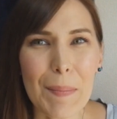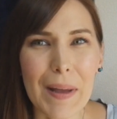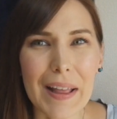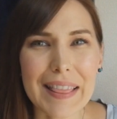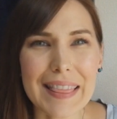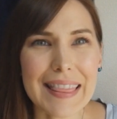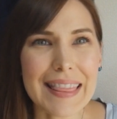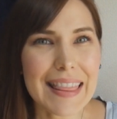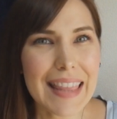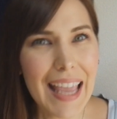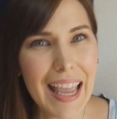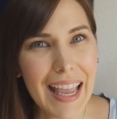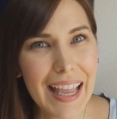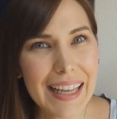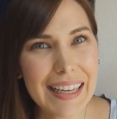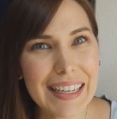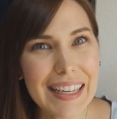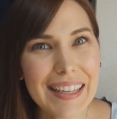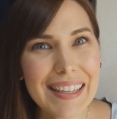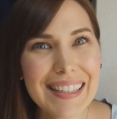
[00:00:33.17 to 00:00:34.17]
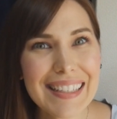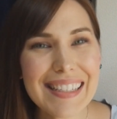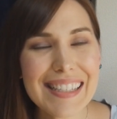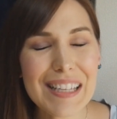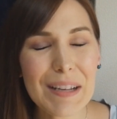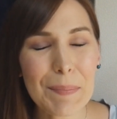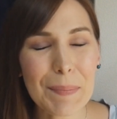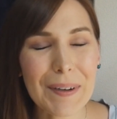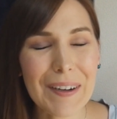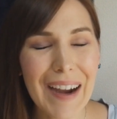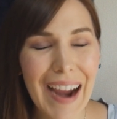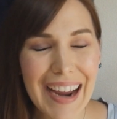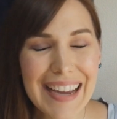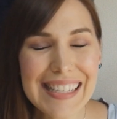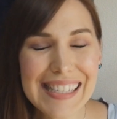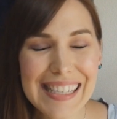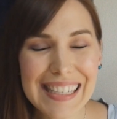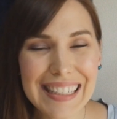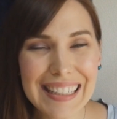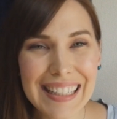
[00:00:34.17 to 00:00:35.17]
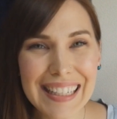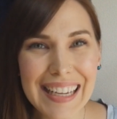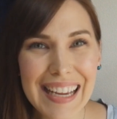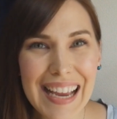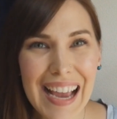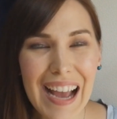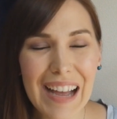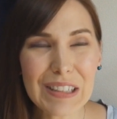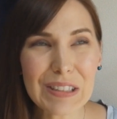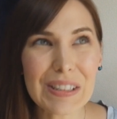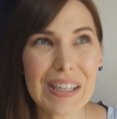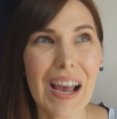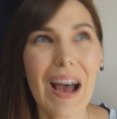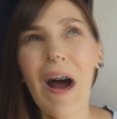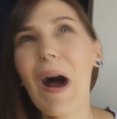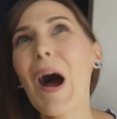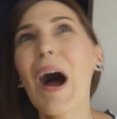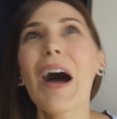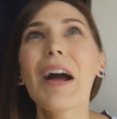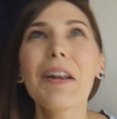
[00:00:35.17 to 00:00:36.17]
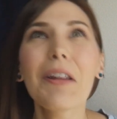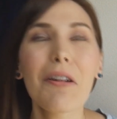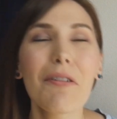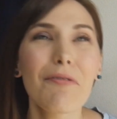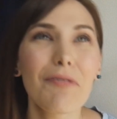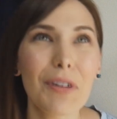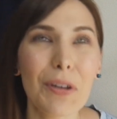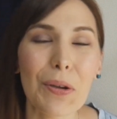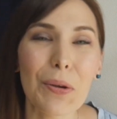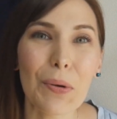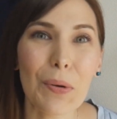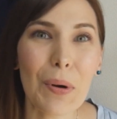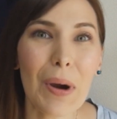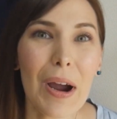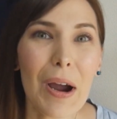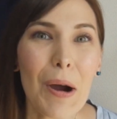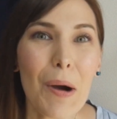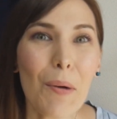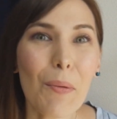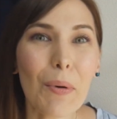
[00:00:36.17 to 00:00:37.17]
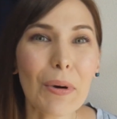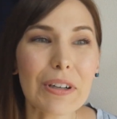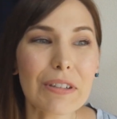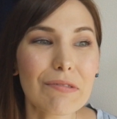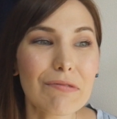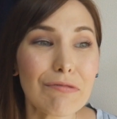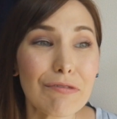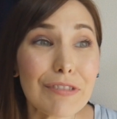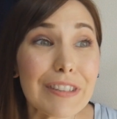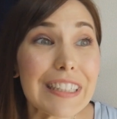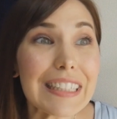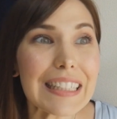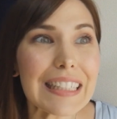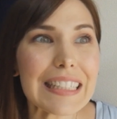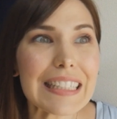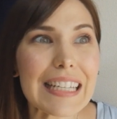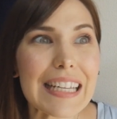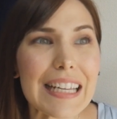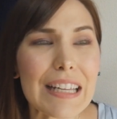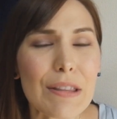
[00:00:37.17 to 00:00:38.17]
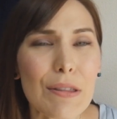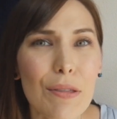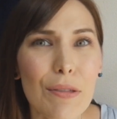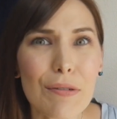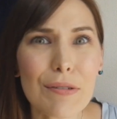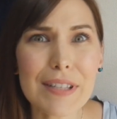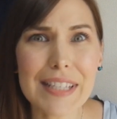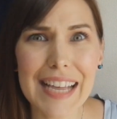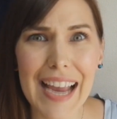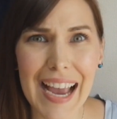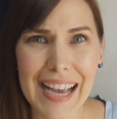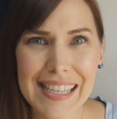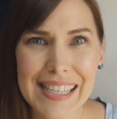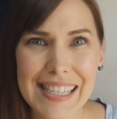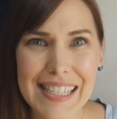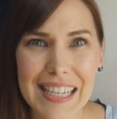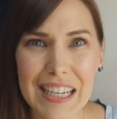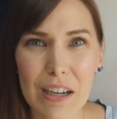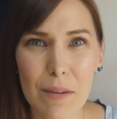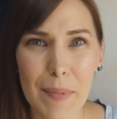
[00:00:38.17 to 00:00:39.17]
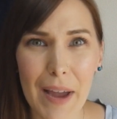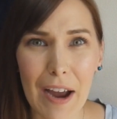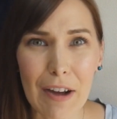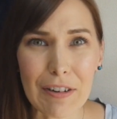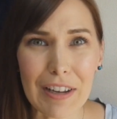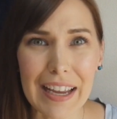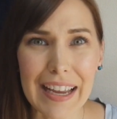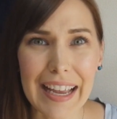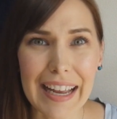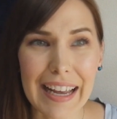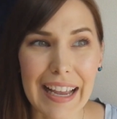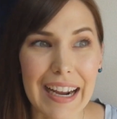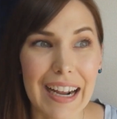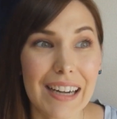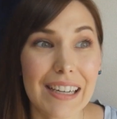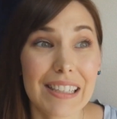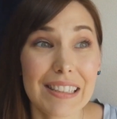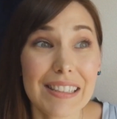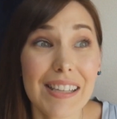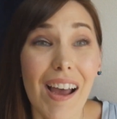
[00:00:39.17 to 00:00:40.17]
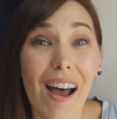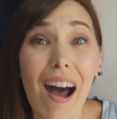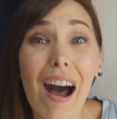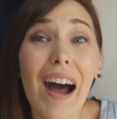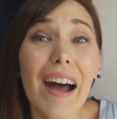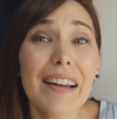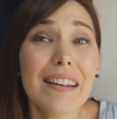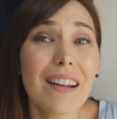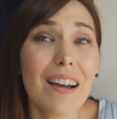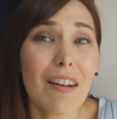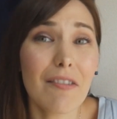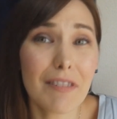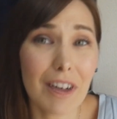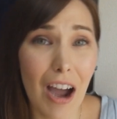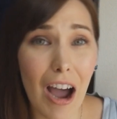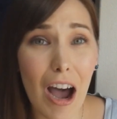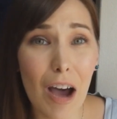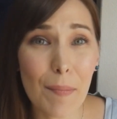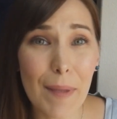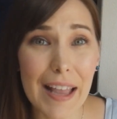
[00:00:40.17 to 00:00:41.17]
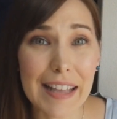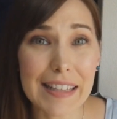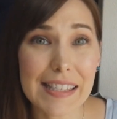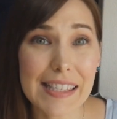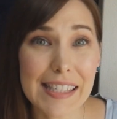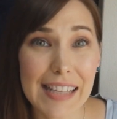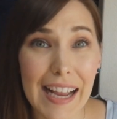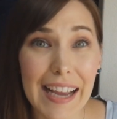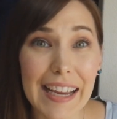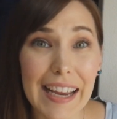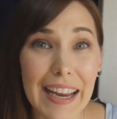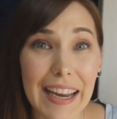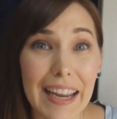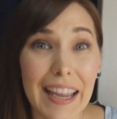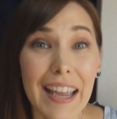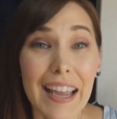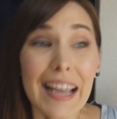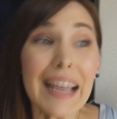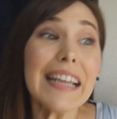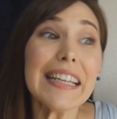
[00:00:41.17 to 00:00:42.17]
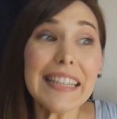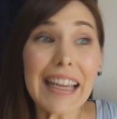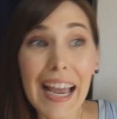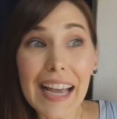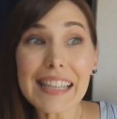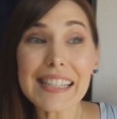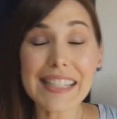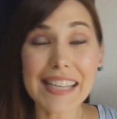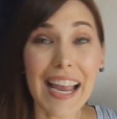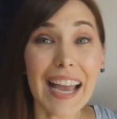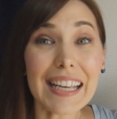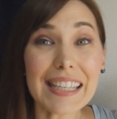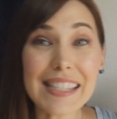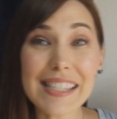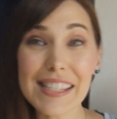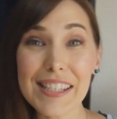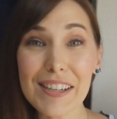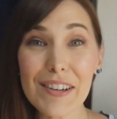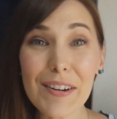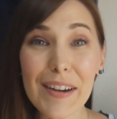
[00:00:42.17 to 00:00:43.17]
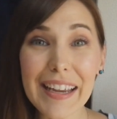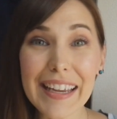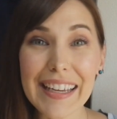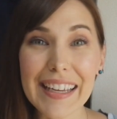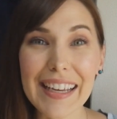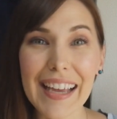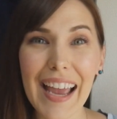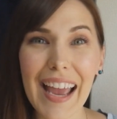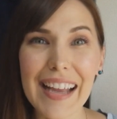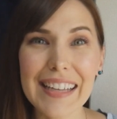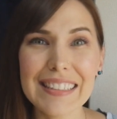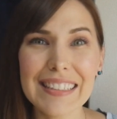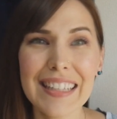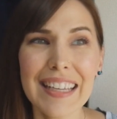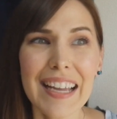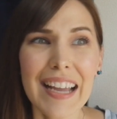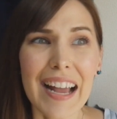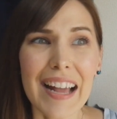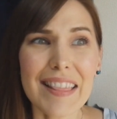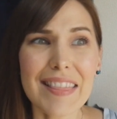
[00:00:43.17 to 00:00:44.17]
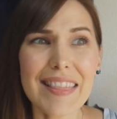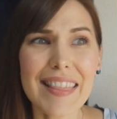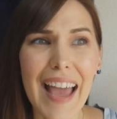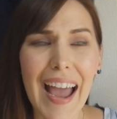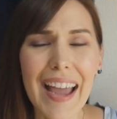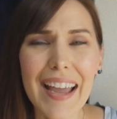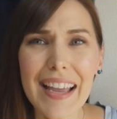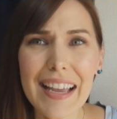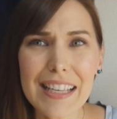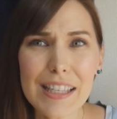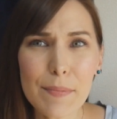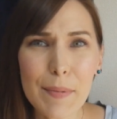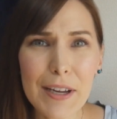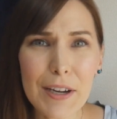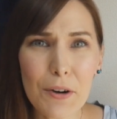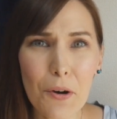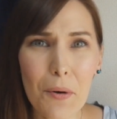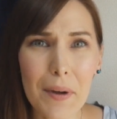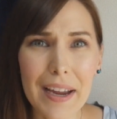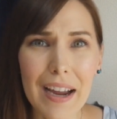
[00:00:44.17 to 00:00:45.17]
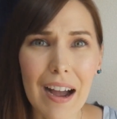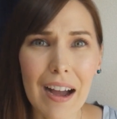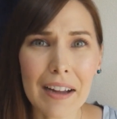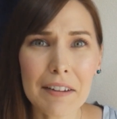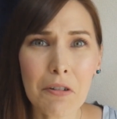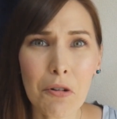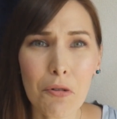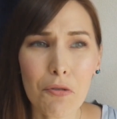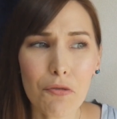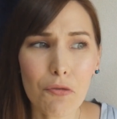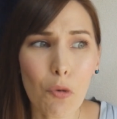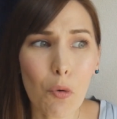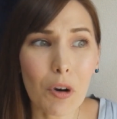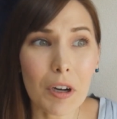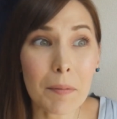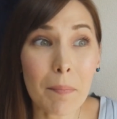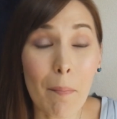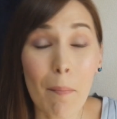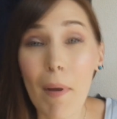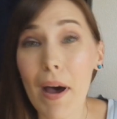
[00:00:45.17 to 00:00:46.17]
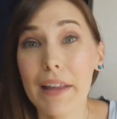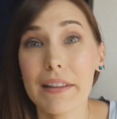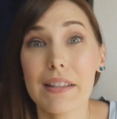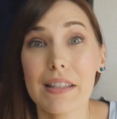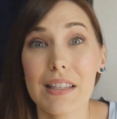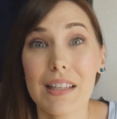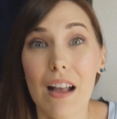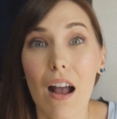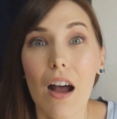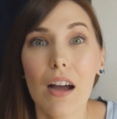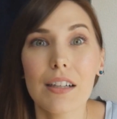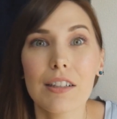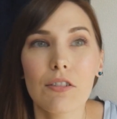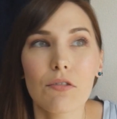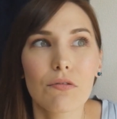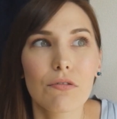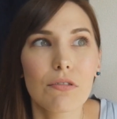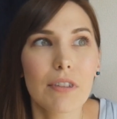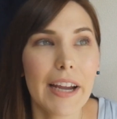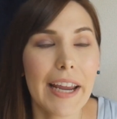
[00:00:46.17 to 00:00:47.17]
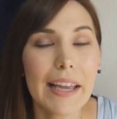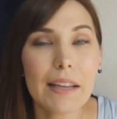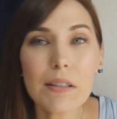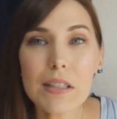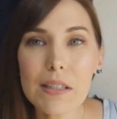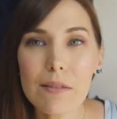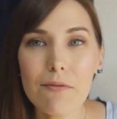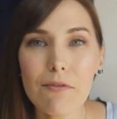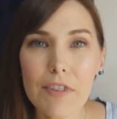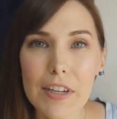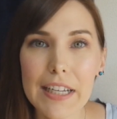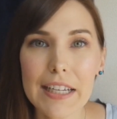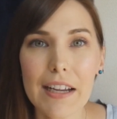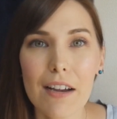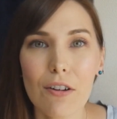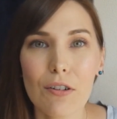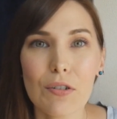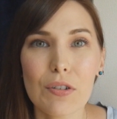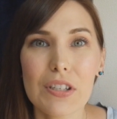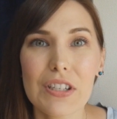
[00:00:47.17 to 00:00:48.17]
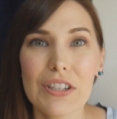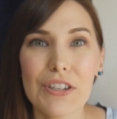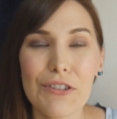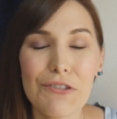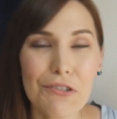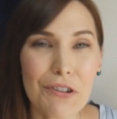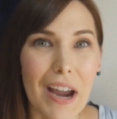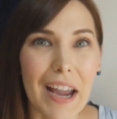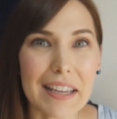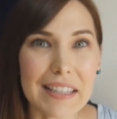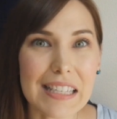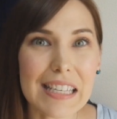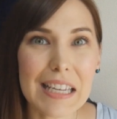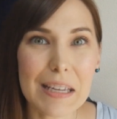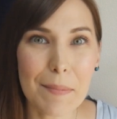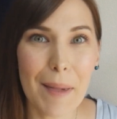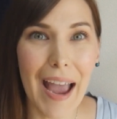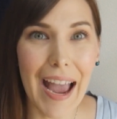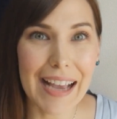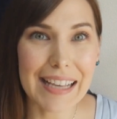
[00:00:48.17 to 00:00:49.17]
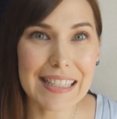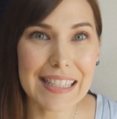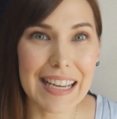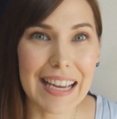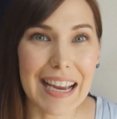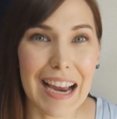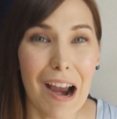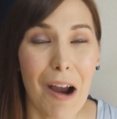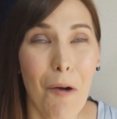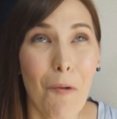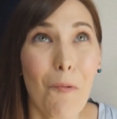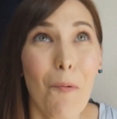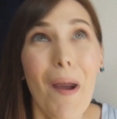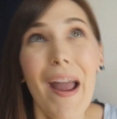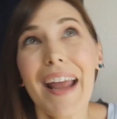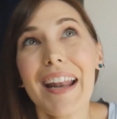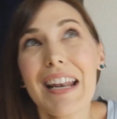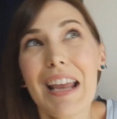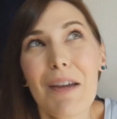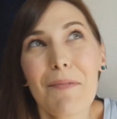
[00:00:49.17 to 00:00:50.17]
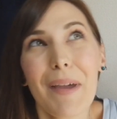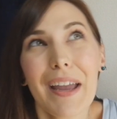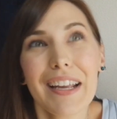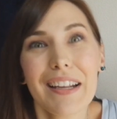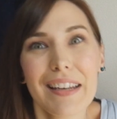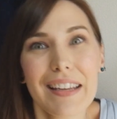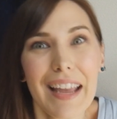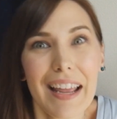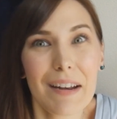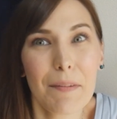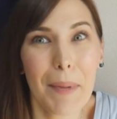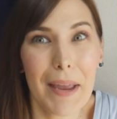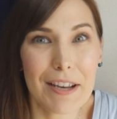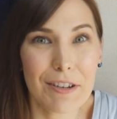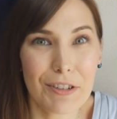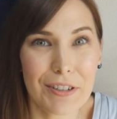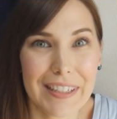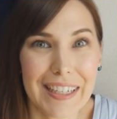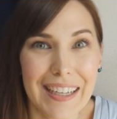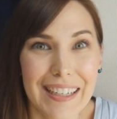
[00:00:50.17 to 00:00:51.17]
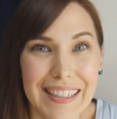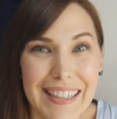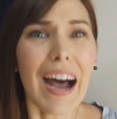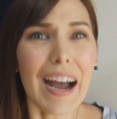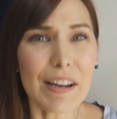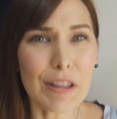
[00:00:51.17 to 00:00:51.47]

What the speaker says: But then, surprisingly, a ton of you were really enthusiastic about it, and I got a ton of comments saying, yes, yes, do it! And that has been going on for months. On random videos, you guys keep asking, when am I gonna get a Patreon?